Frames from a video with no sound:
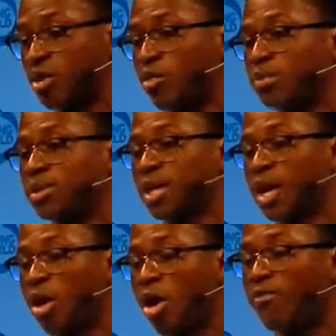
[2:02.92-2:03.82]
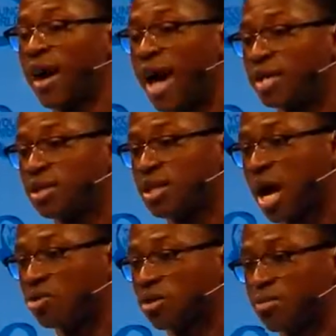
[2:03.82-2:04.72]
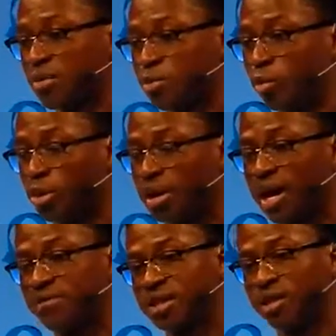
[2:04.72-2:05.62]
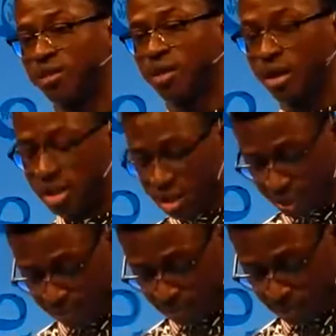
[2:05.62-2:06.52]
and equipped over 80,000 people with life-saving knowledge.